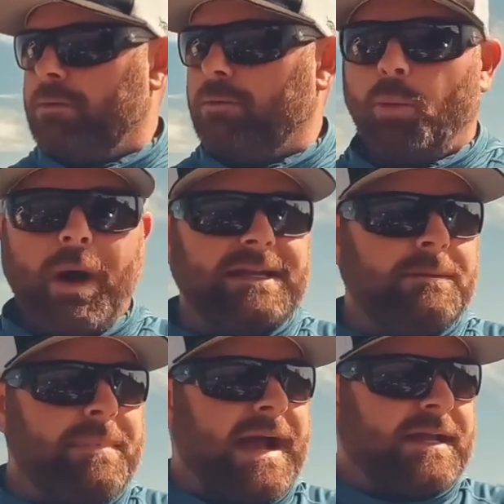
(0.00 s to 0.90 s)

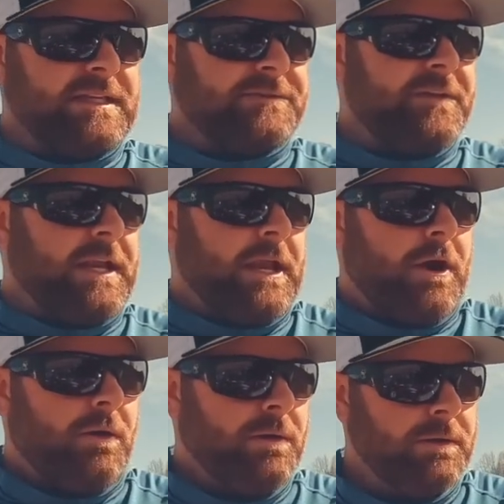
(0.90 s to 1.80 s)
rewinding back in this
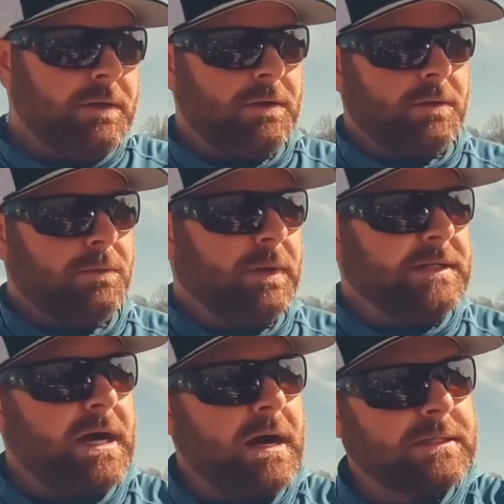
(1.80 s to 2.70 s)
video, we
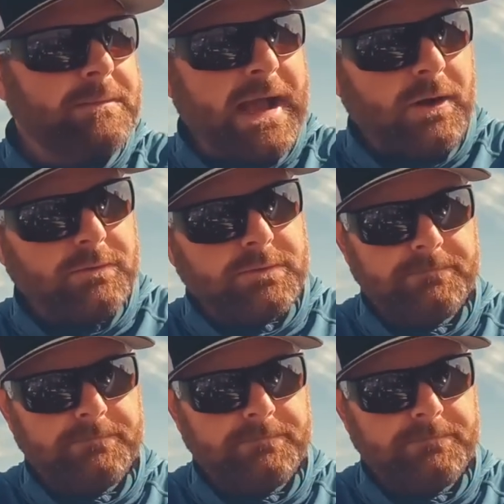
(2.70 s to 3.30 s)
talked about